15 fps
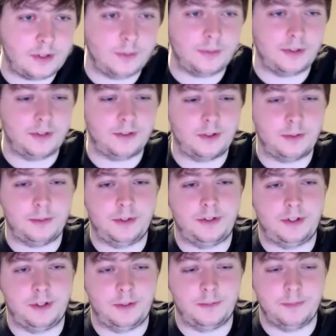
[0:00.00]
Syndrome, a
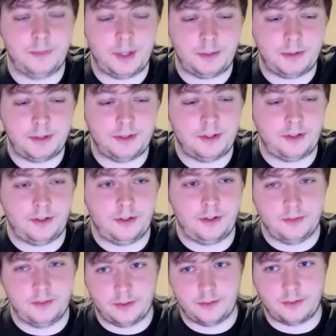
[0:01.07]
term maybe not all of
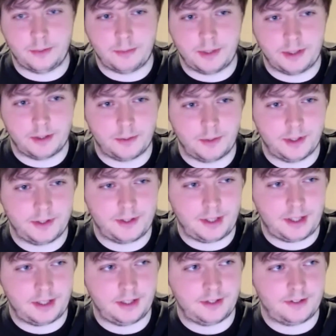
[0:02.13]
you are familiar with,
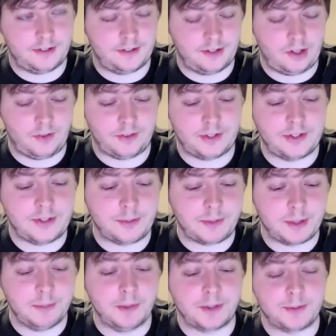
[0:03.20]
and it's obviously
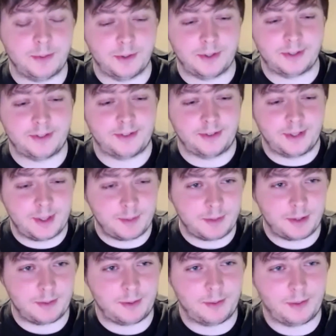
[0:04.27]
something much more extreme than
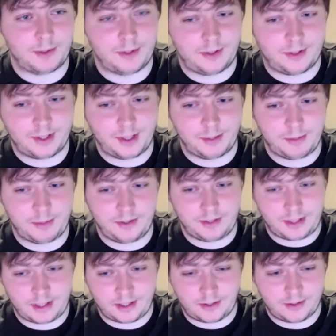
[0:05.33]
when we're talking about
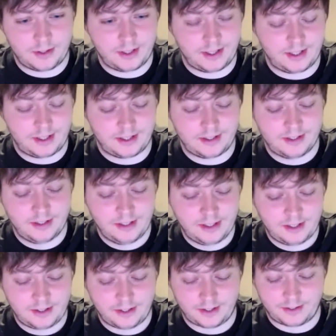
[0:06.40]
now.
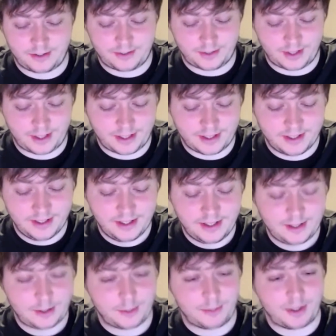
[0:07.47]
Not to try and
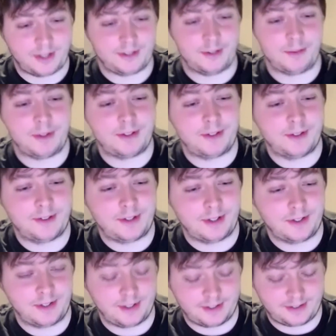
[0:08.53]
compare something so
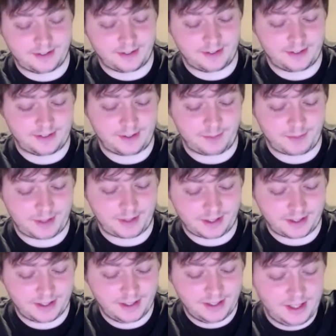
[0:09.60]
serious to
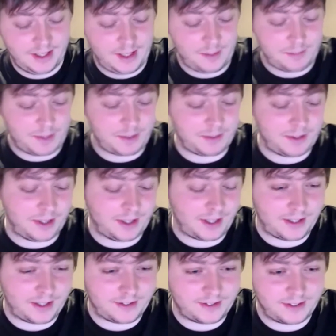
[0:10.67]
something maybe not
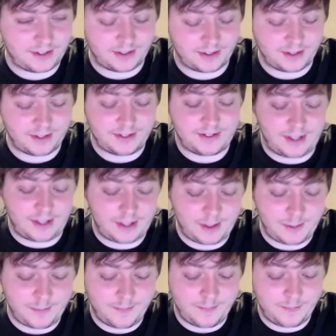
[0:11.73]
as serious.
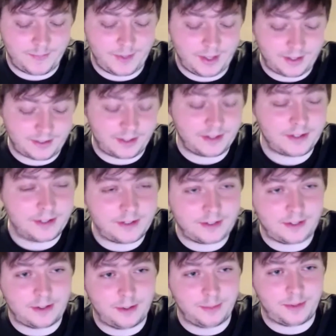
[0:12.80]
Essentially,
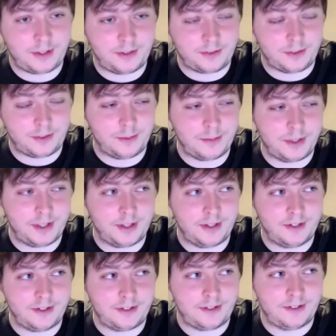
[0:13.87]
Stockholm Syndrome
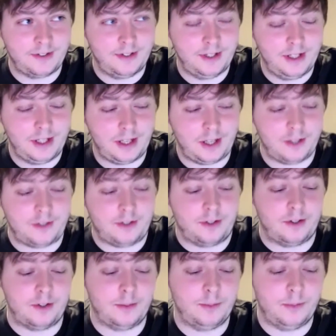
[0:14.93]
is a
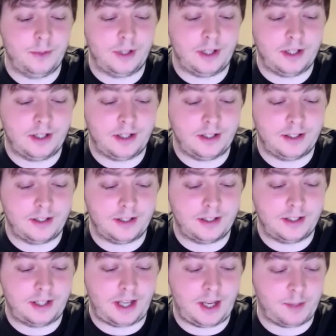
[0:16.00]
term where
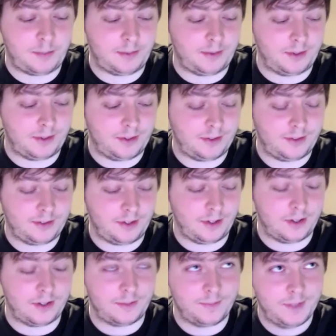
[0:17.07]
captors
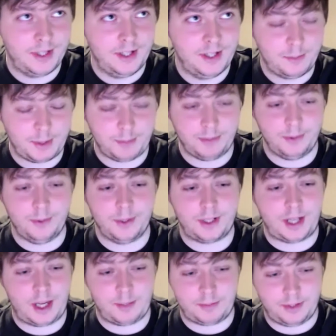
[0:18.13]
or people who are
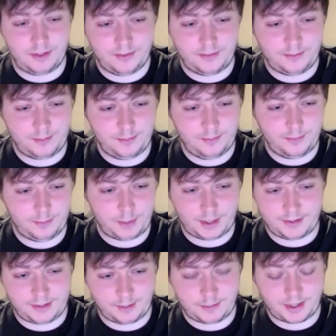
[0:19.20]
captive by
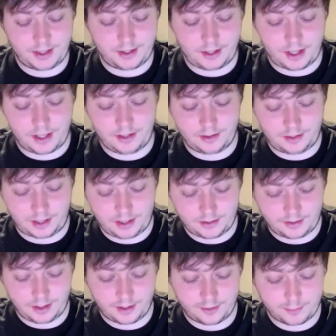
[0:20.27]
something, held
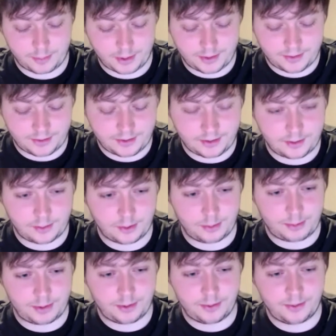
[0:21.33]
kind of prisoner or
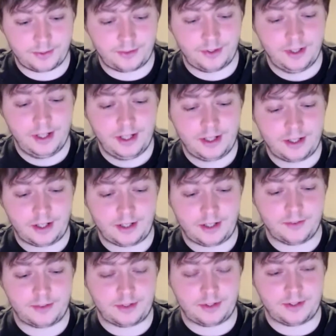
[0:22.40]
abused, kind
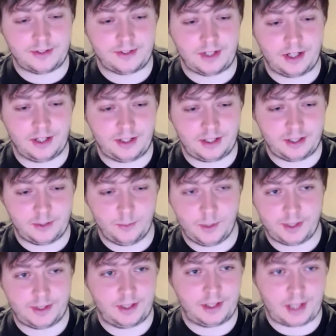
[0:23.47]
of start siding
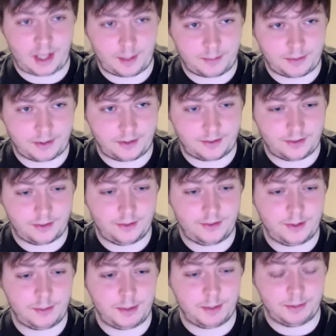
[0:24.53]
with their captor. So you
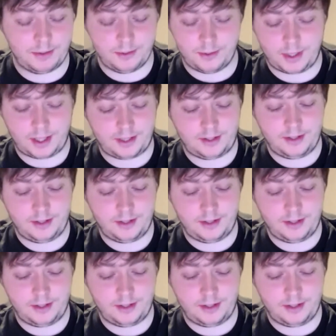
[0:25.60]
see people who get,